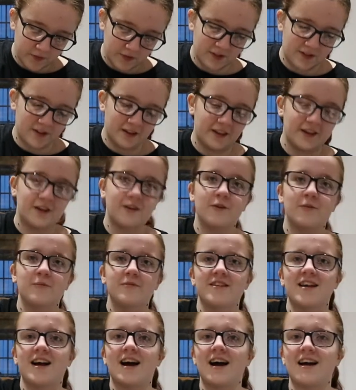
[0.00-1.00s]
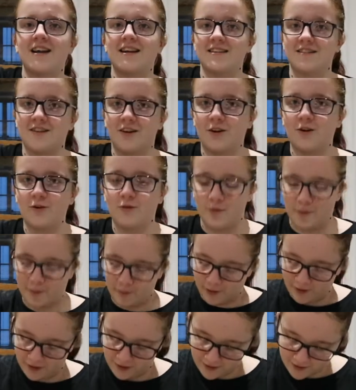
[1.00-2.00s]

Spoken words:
Until it comes out and it's all crumbled.